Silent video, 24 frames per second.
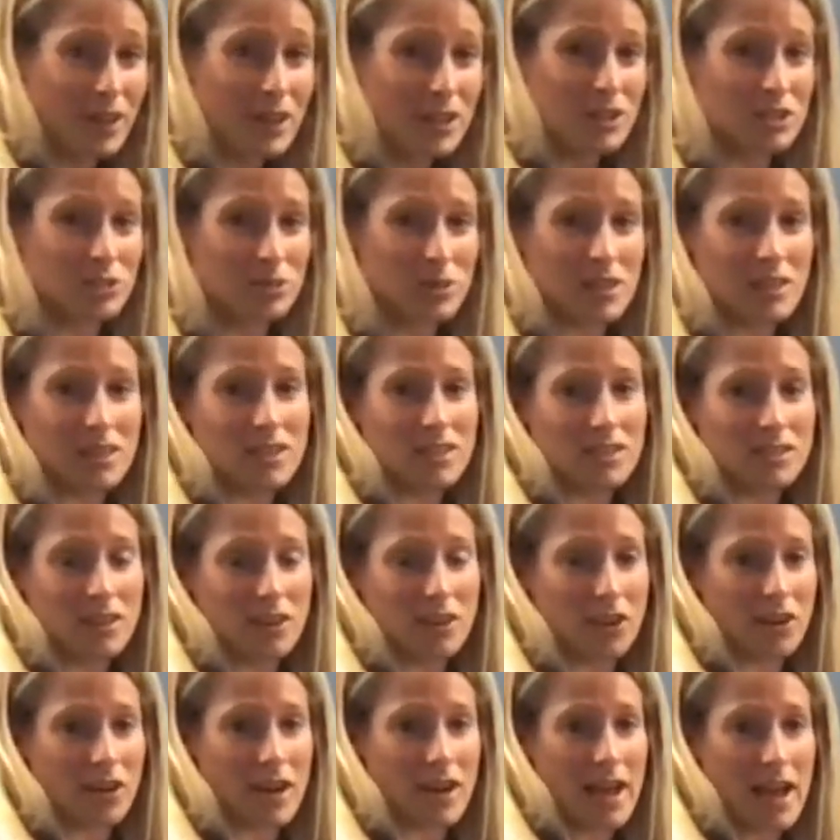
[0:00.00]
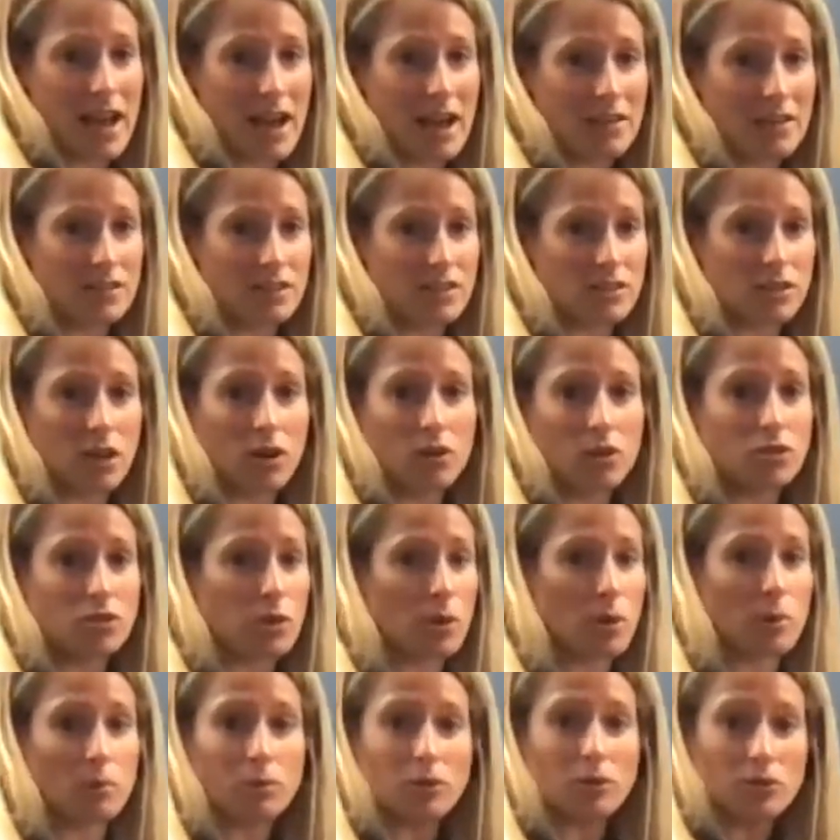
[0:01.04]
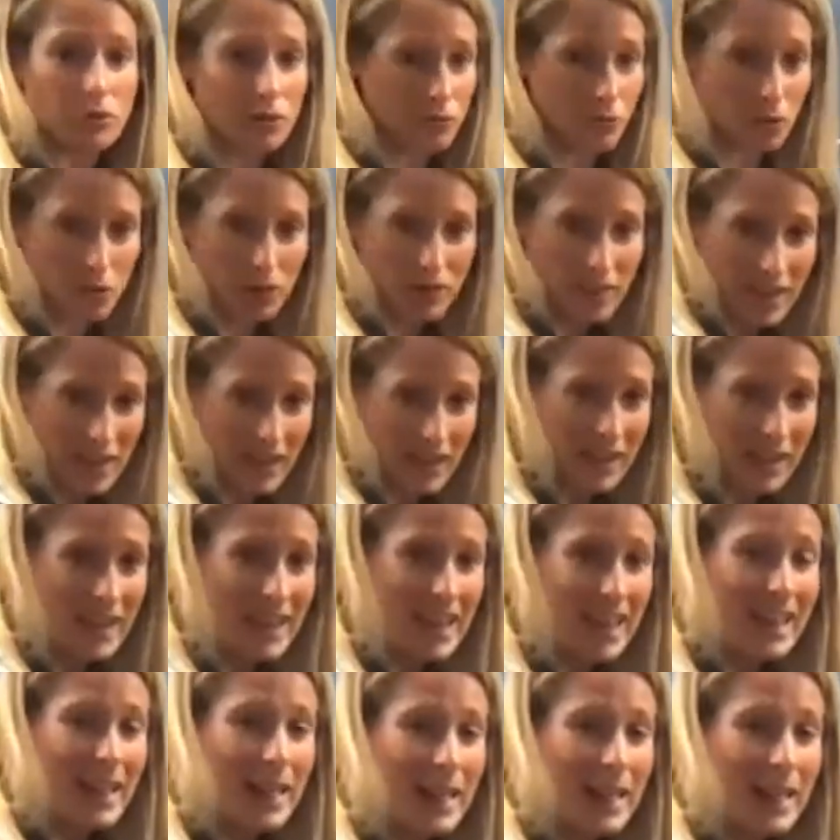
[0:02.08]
doing this on your calves is also a beautiful thing.